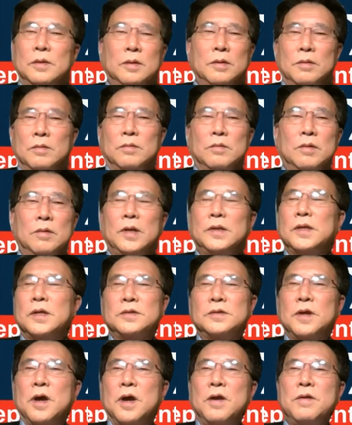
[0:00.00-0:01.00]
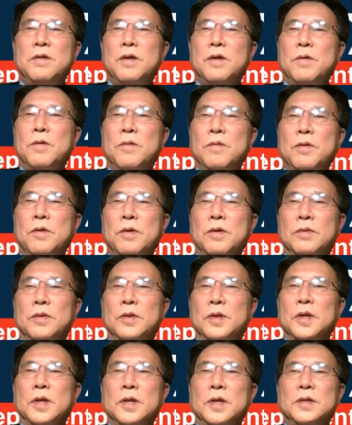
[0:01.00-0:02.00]
greatest country on earth.
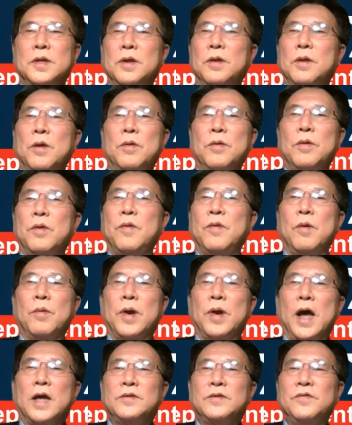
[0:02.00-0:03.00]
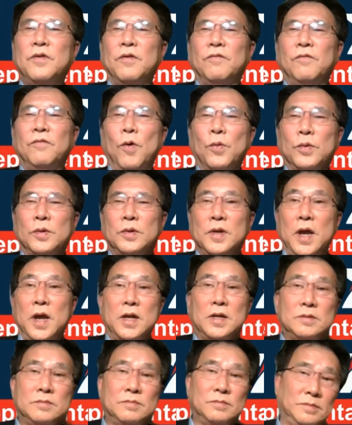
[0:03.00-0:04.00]
Uh, you know, you don't cast your vote,
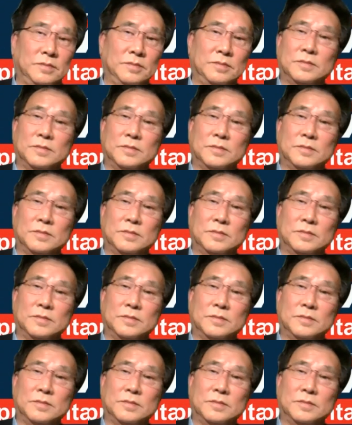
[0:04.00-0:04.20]
then.